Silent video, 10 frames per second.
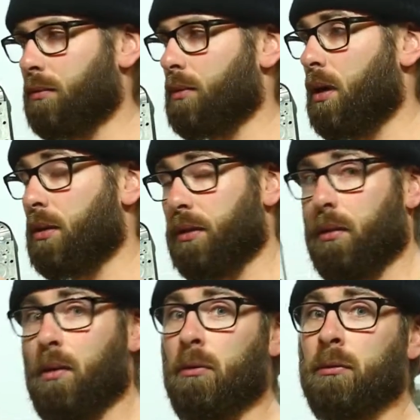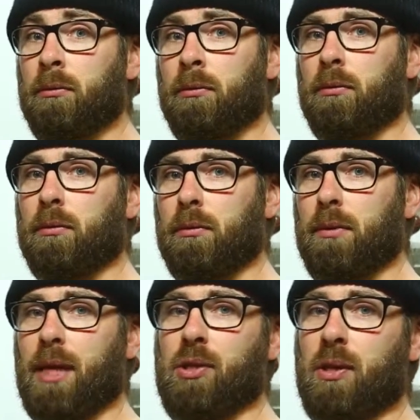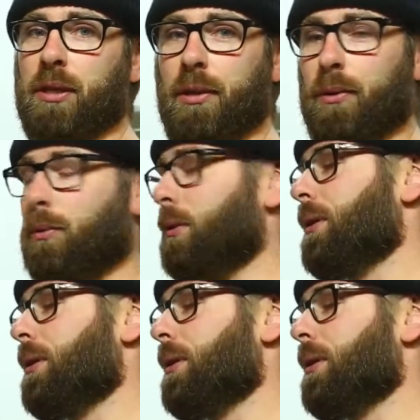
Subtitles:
on your own, that's on you.